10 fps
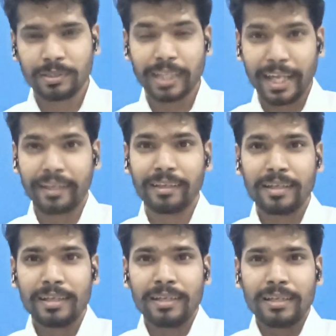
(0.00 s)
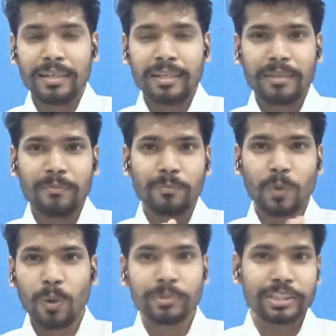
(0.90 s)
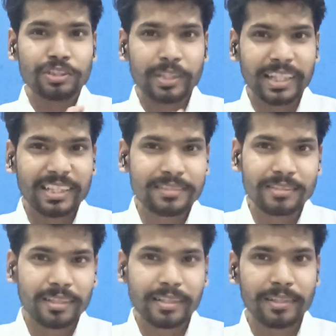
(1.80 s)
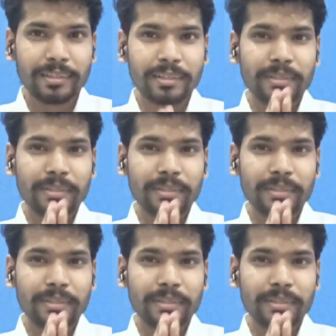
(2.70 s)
Like, prompt engineering is nothing,